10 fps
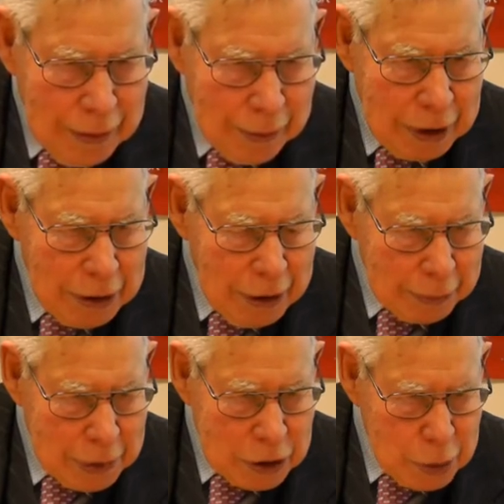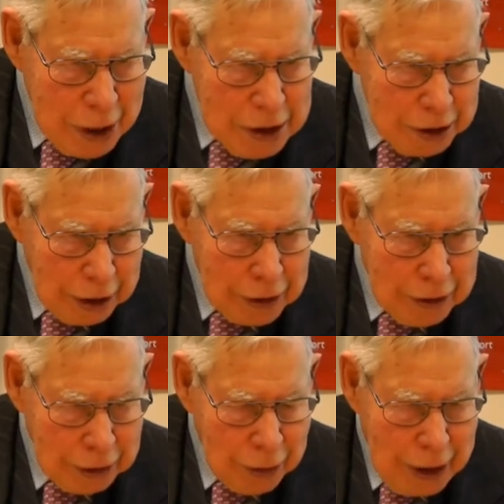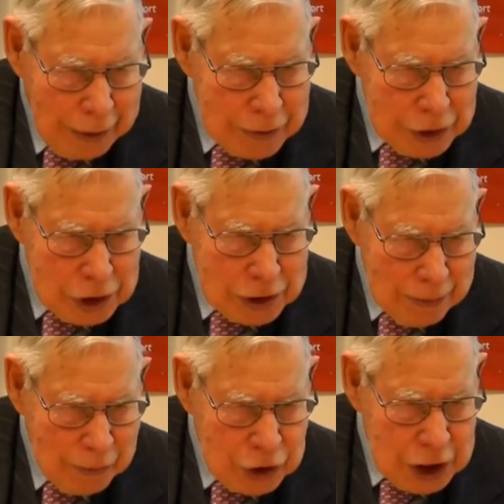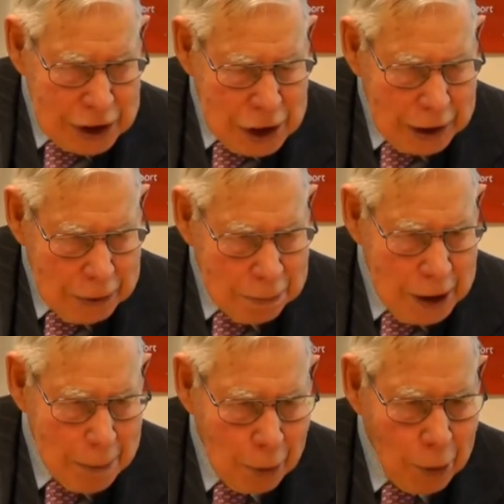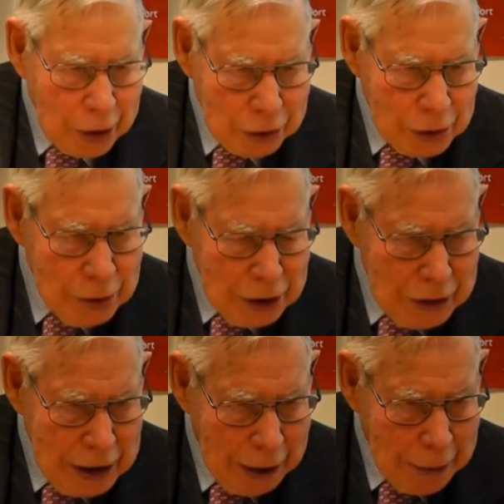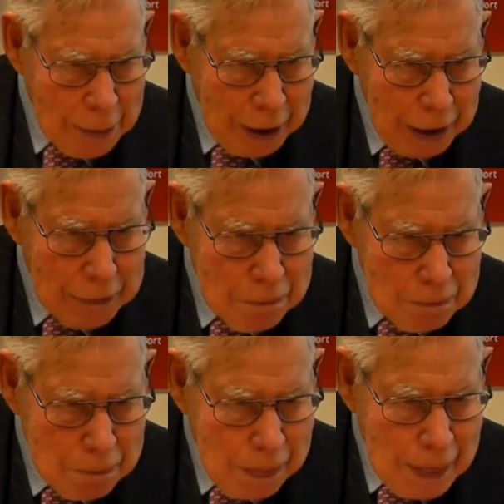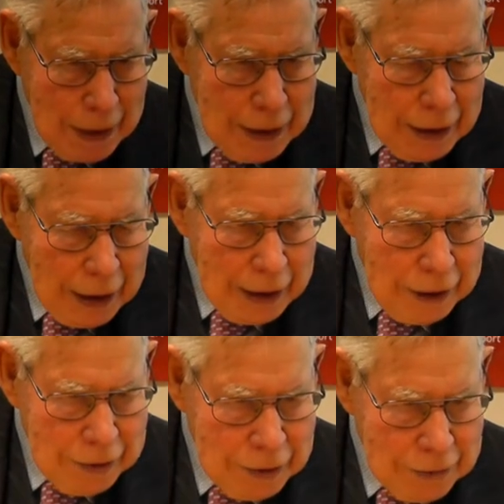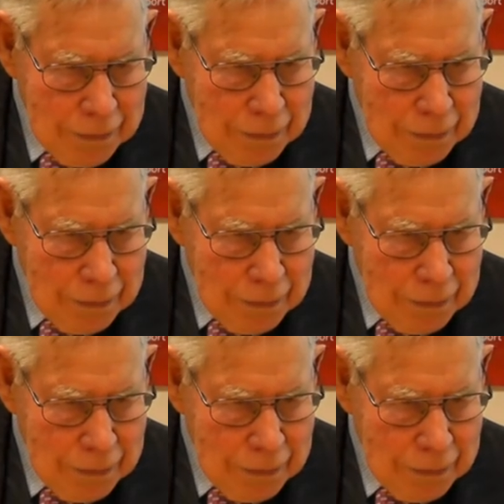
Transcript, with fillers: be persuaded you had six other people with you in the aeroplane, and